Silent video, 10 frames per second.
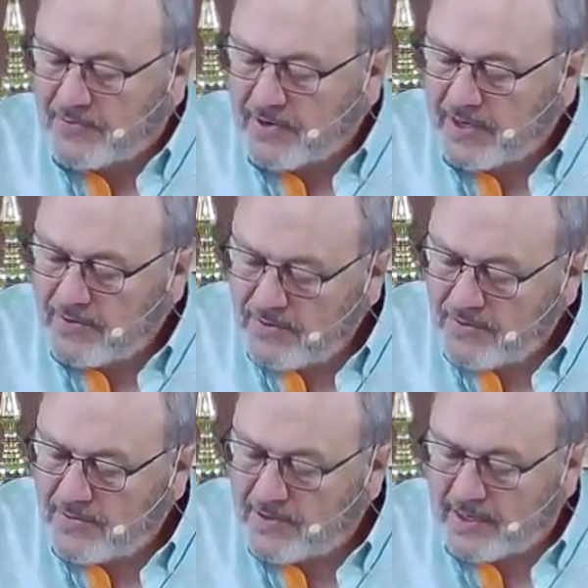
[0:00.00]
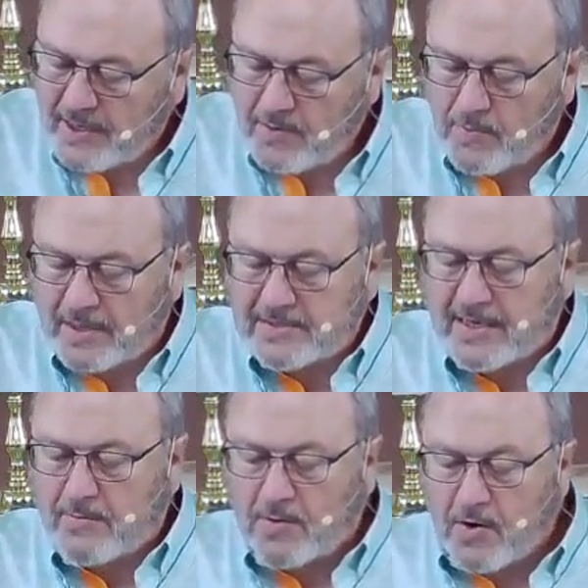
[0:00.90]
knew that he was
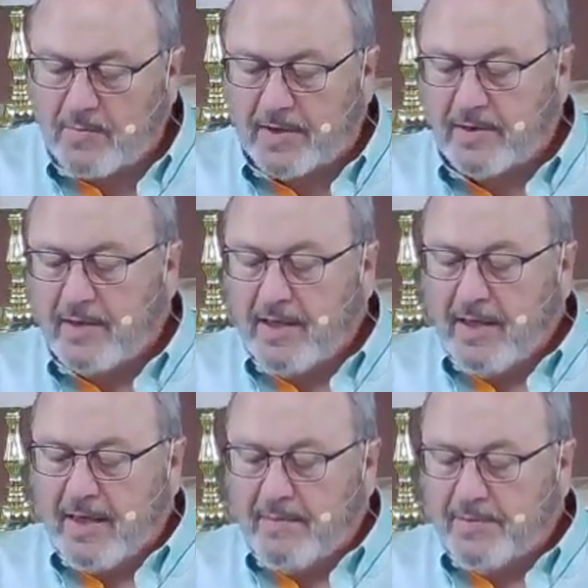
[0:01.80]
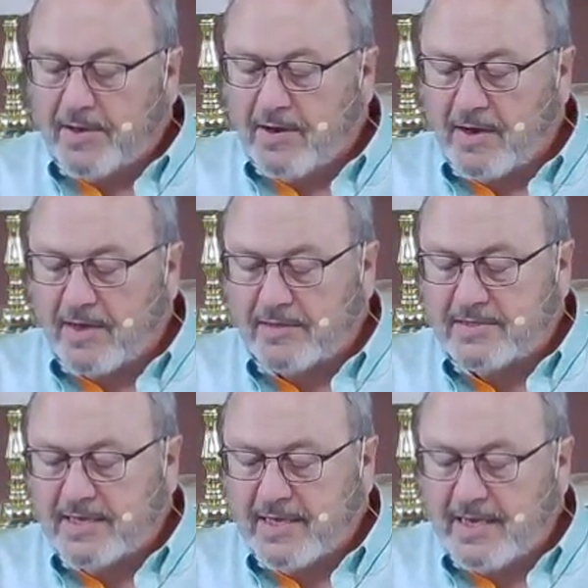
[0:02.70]
a Roman, and
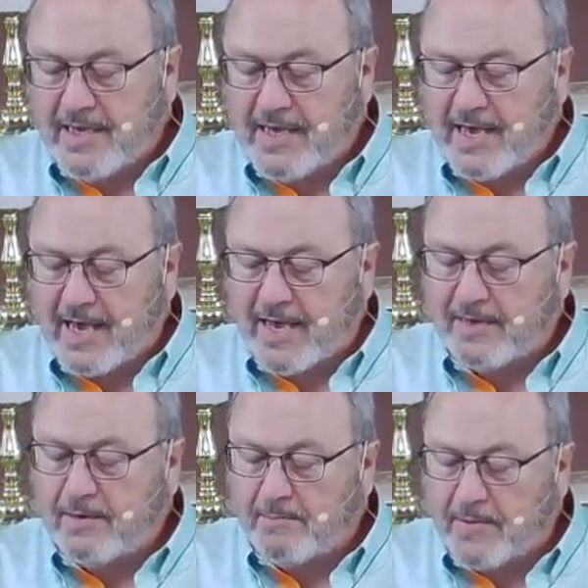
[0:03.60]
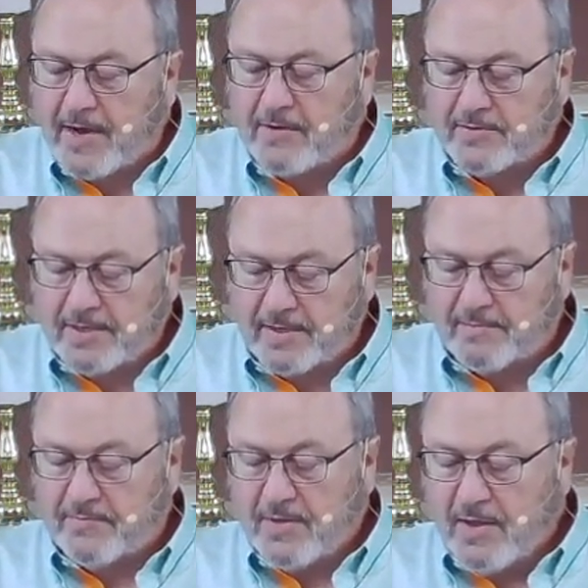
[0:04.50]
because he had bound
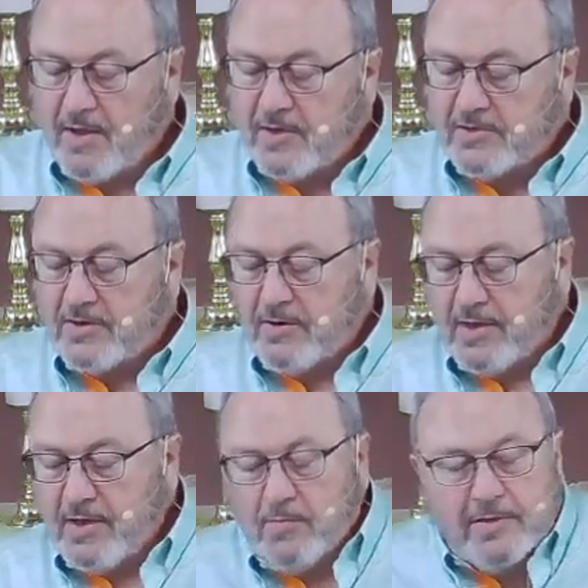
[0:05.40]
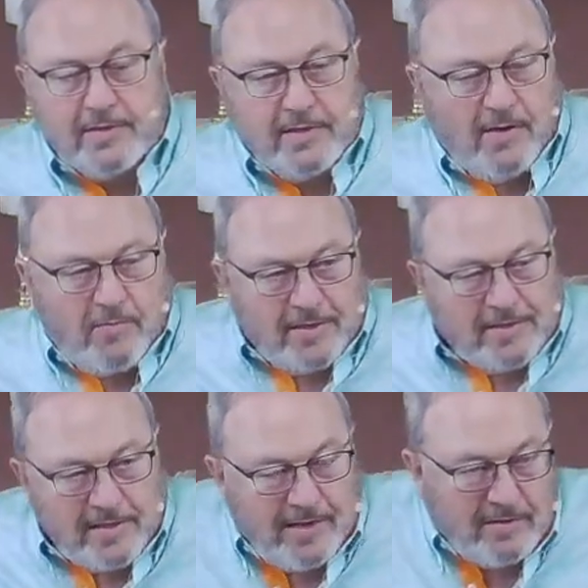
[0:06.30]
him. So it was
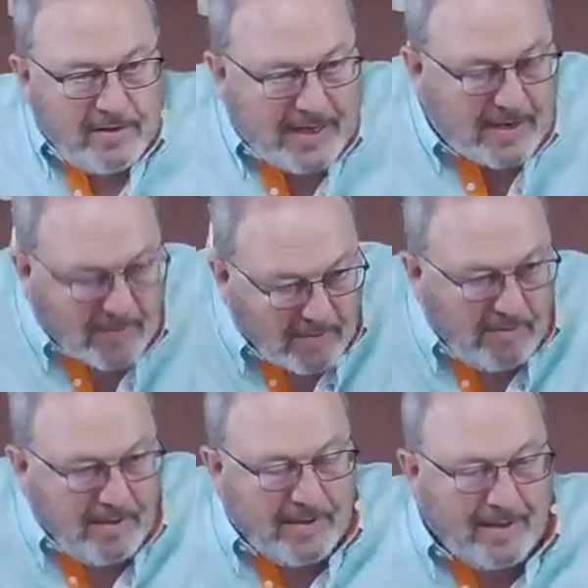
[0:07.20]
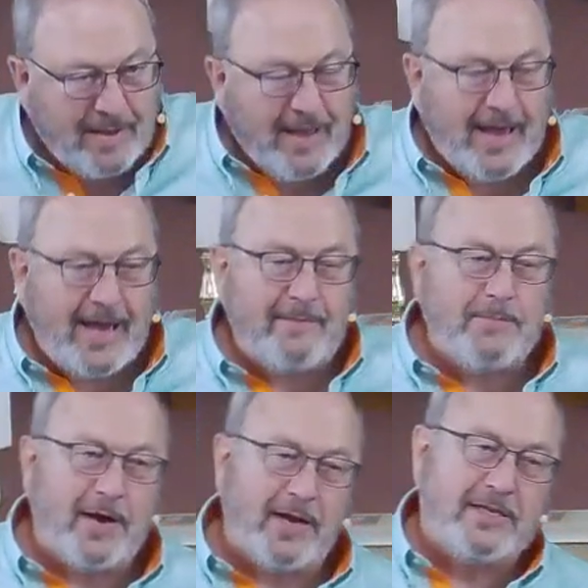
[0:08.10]
illegal and
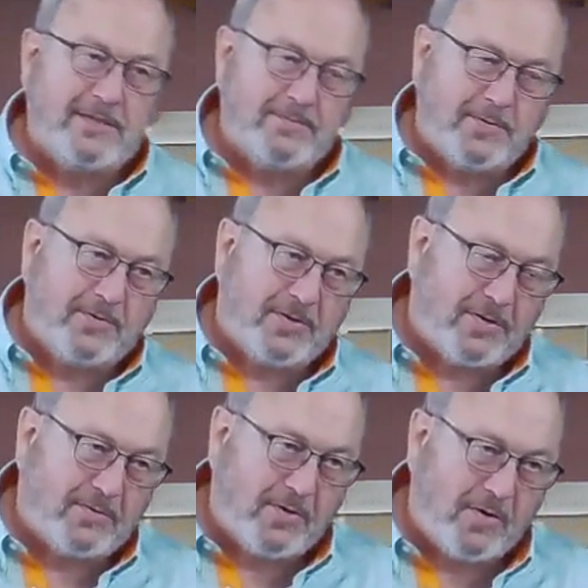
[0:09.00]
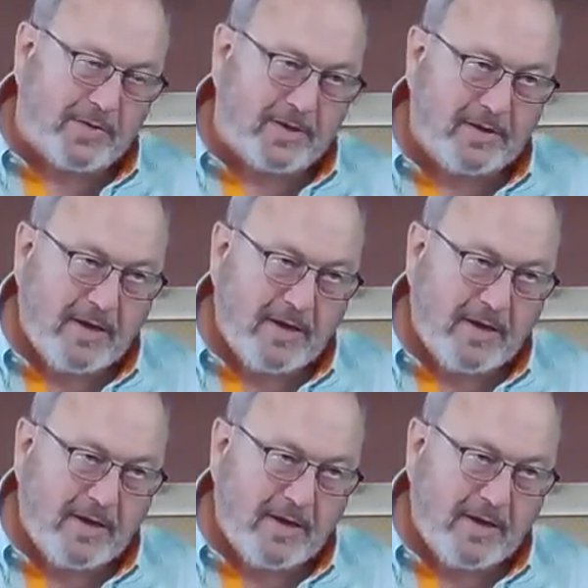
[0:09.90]
punishable to the Roman